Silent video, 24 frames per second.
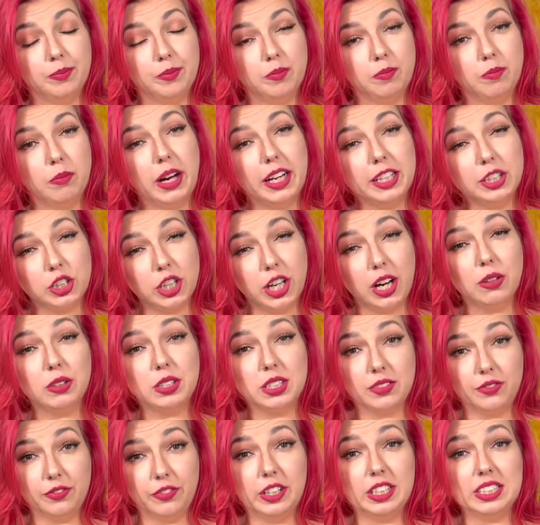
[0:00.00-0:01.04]
My child's a
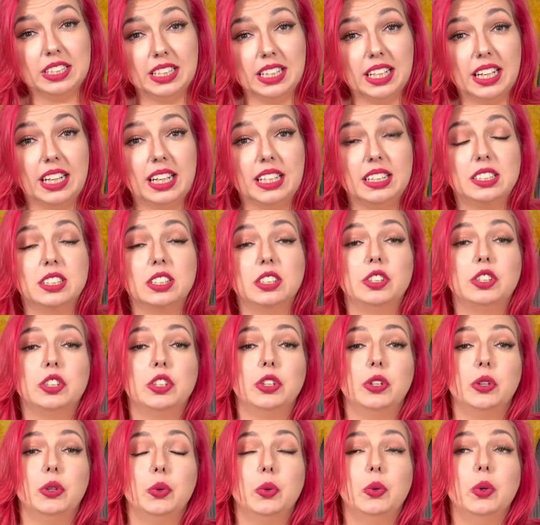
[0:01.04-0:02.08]
fussy eater
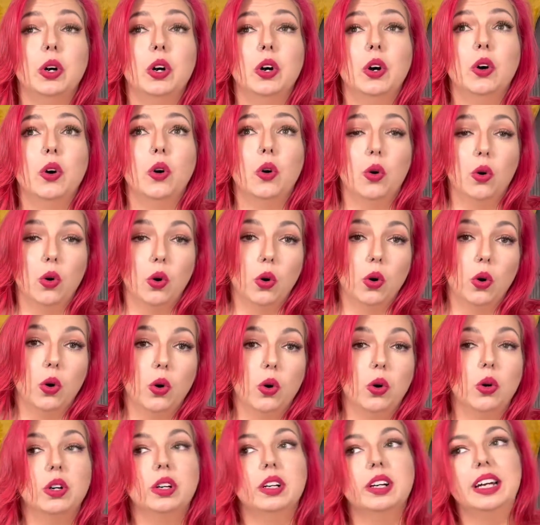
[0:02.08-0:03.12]
too. Or
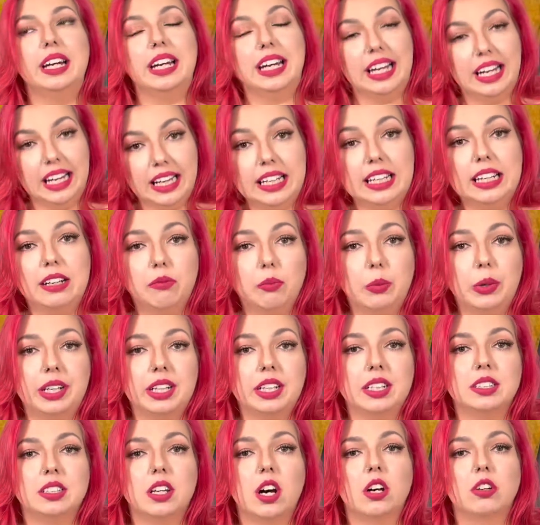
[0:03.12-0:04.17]
he'll eat when
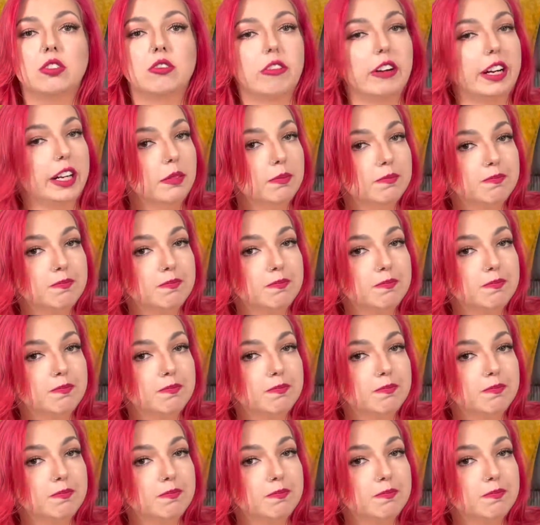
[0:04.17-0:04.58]
he's hungry.